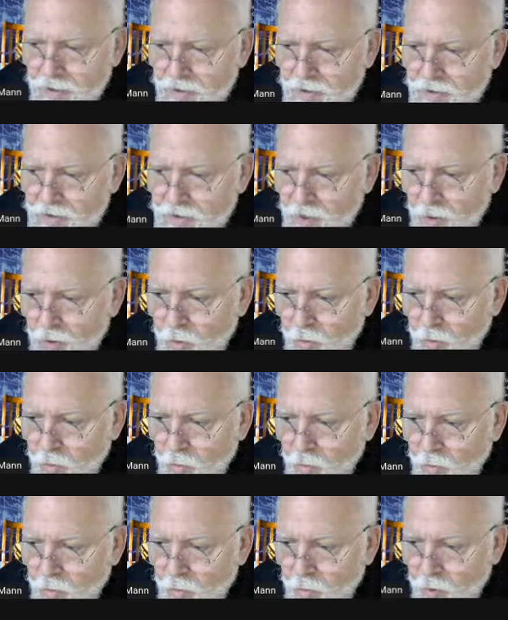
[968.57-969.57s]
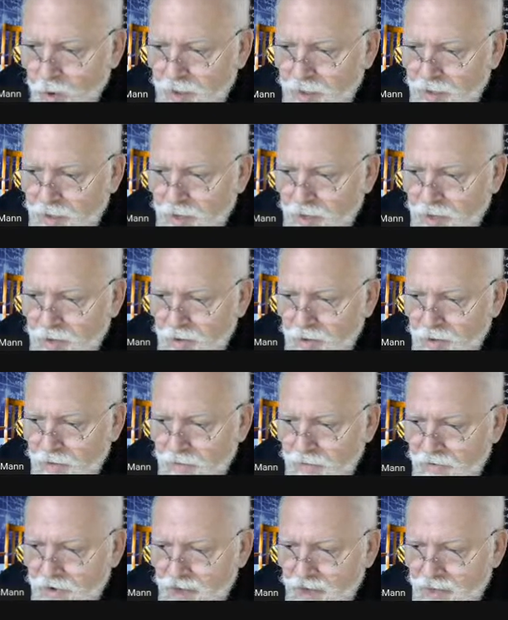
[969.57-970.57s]
So right in here,
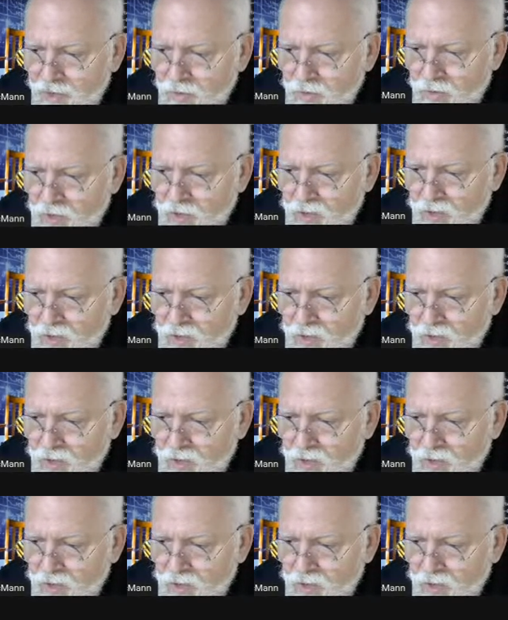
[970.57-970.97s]
they've naturally